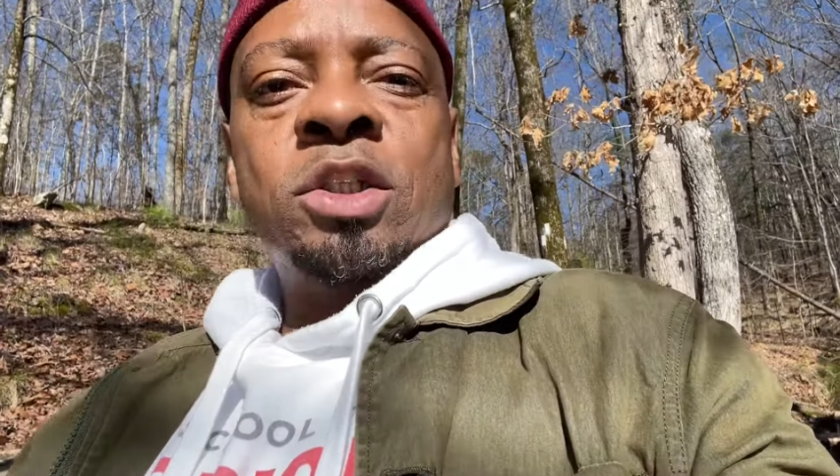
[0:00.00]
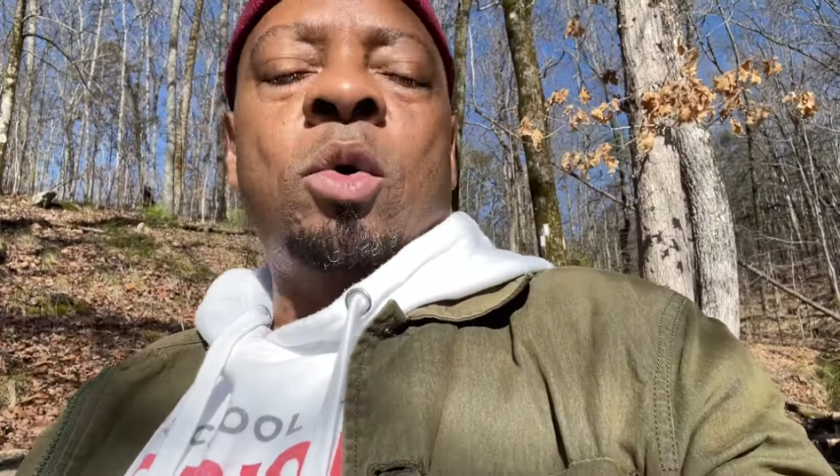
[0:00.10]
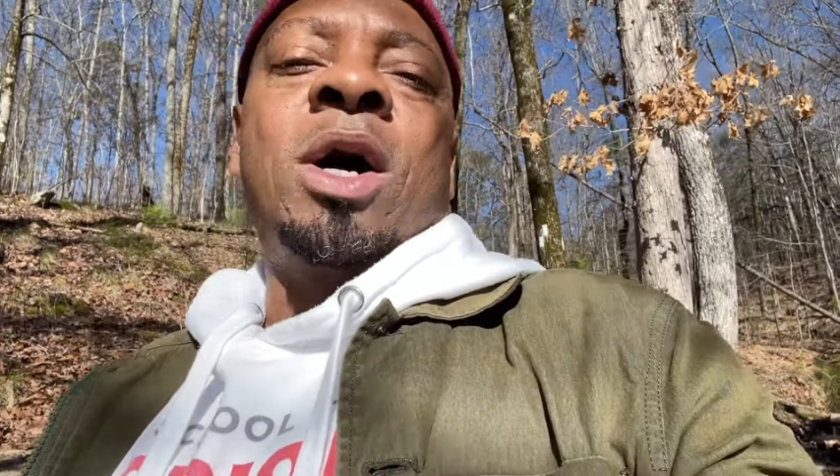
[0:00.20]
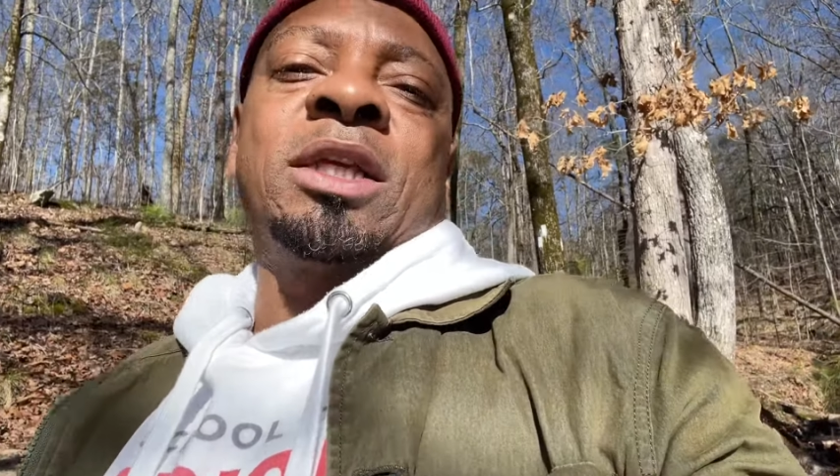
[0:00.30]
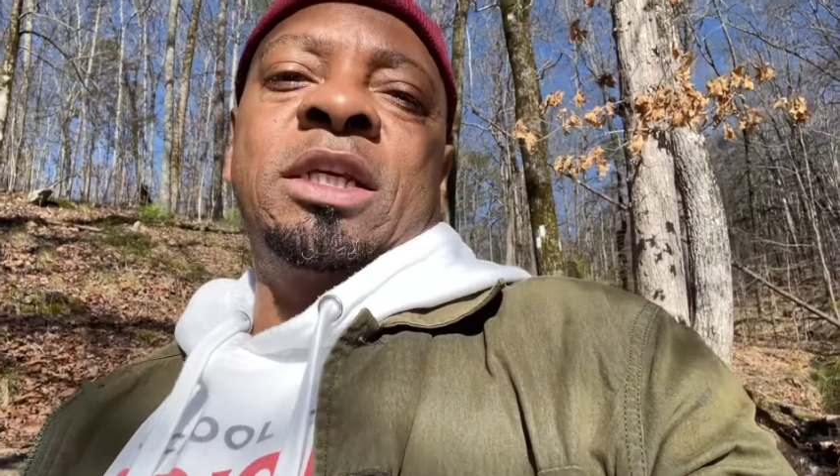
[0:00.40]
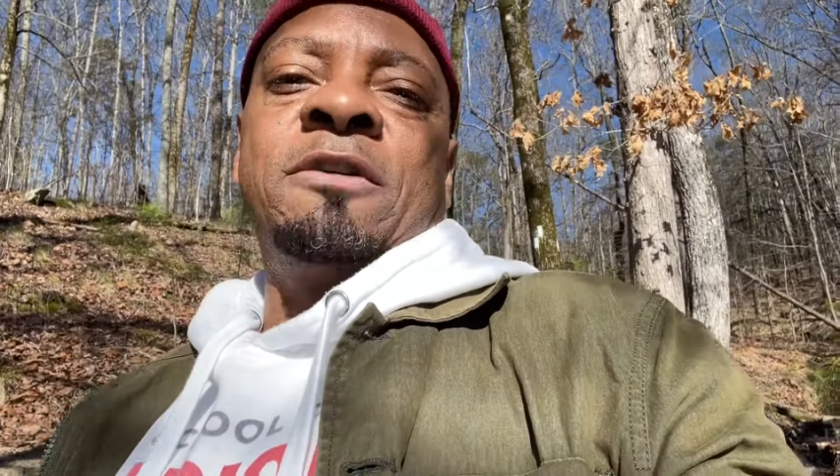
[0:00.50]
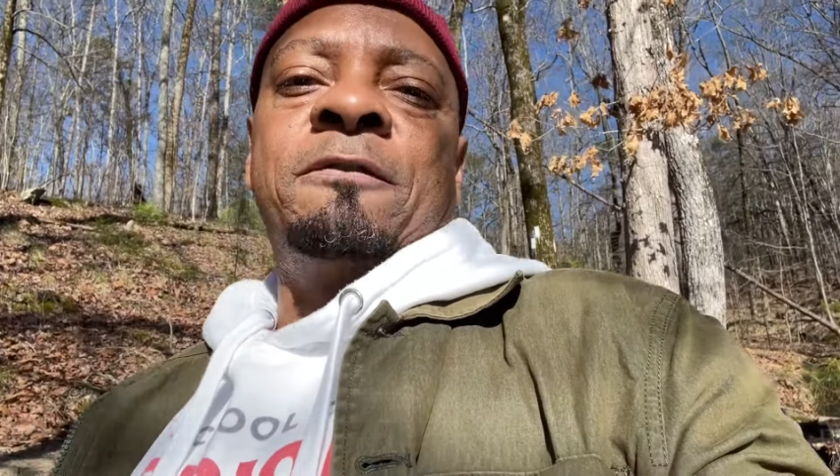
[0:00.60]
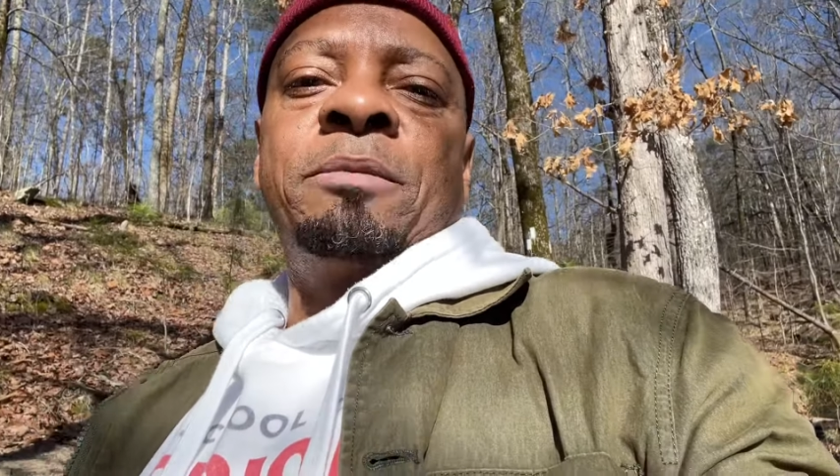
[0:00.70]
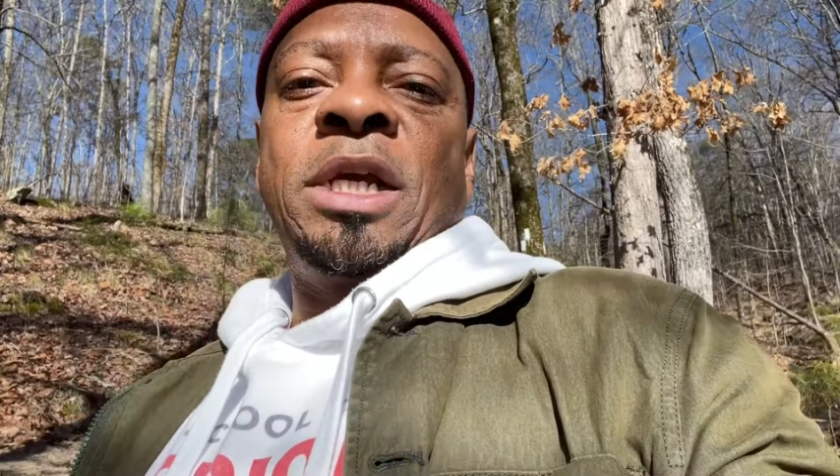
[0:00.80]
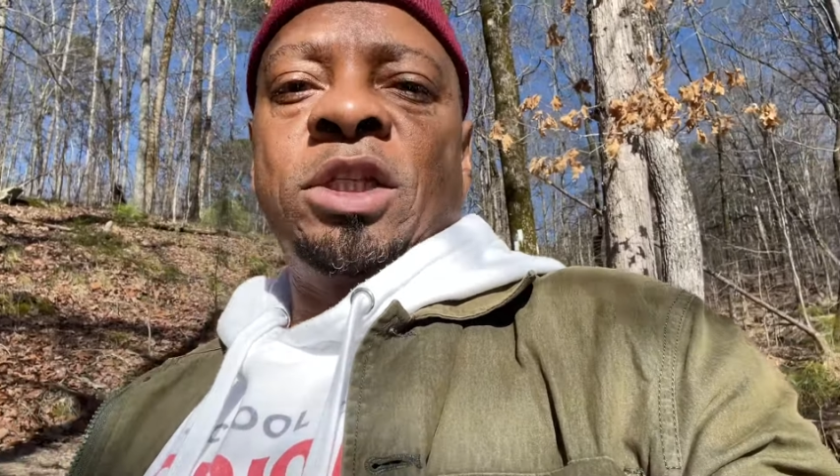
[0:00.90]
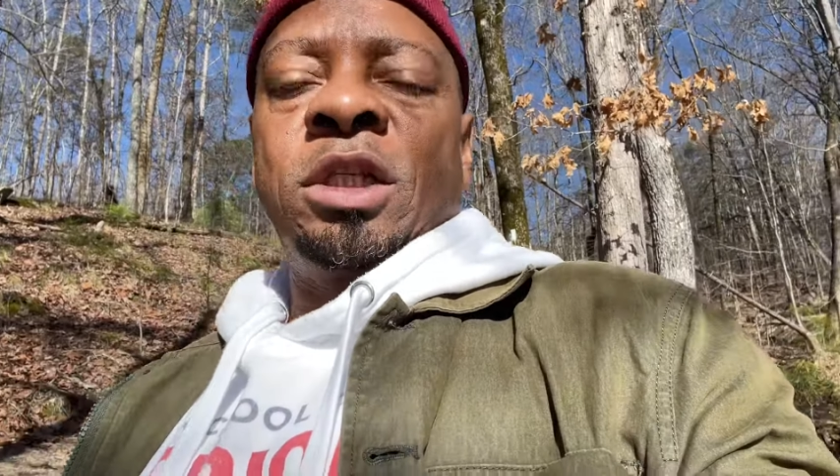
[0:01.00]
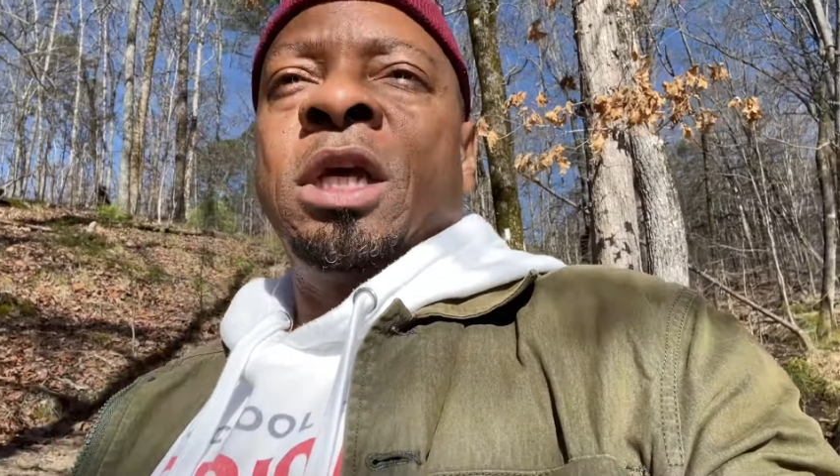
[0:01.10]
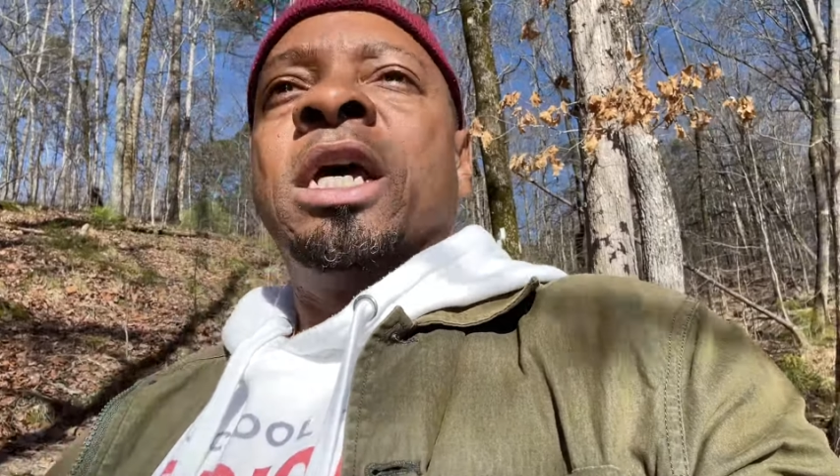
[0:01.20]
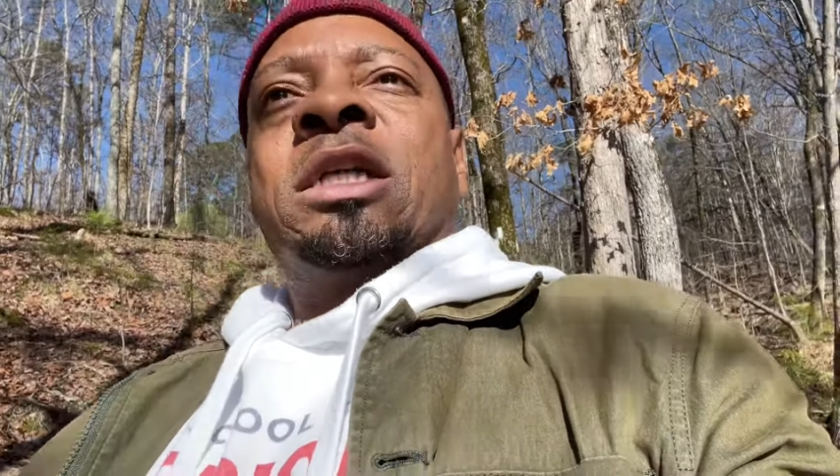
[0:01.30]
quality information